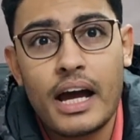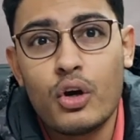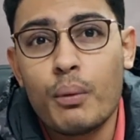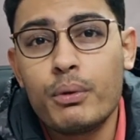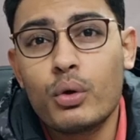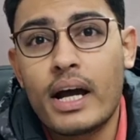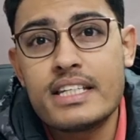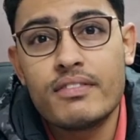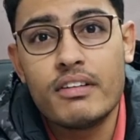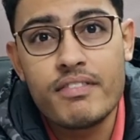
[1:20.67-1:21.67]
I hope you
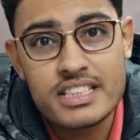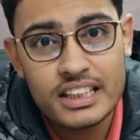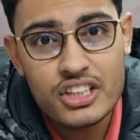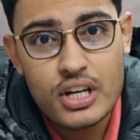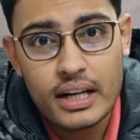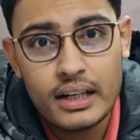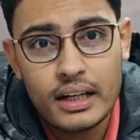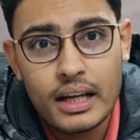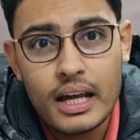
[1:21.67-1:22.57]
guys will visit the channel